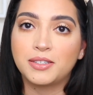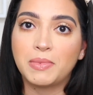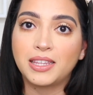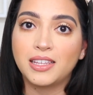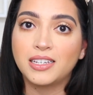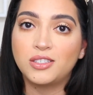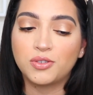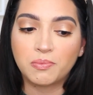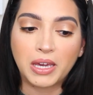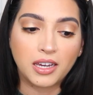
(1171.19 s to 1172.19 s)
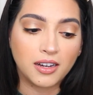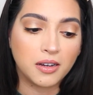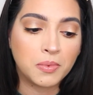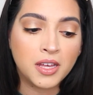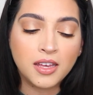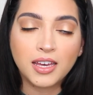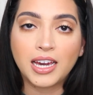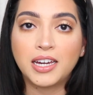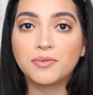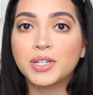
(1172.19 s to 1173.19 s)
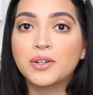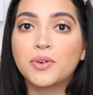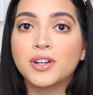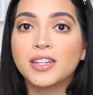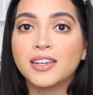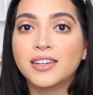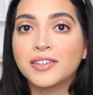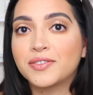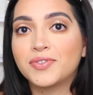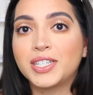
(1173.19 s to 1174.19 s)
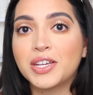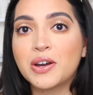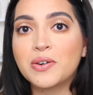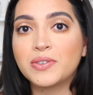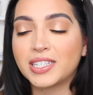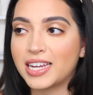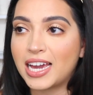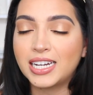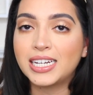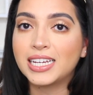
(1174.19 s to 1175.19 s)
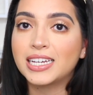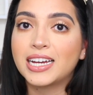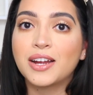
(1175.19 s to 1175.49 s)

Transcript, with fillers: My thing is doing makeup and recording videos and editing.